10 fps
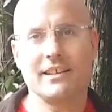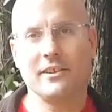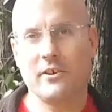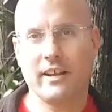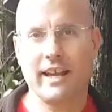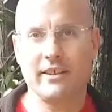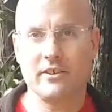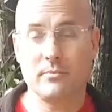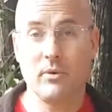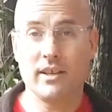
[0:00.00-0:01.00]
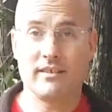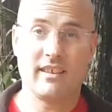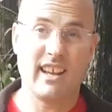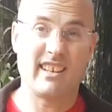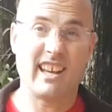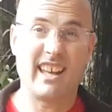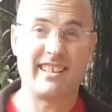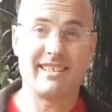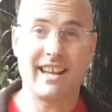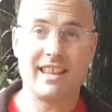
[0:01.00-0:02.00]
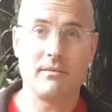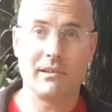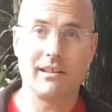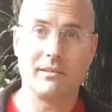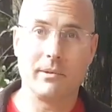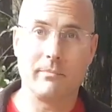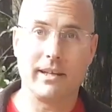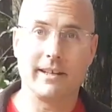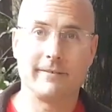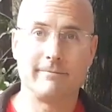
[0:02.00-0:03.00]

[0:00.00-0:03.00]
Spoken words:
to locate those points and to understand them a little bit better.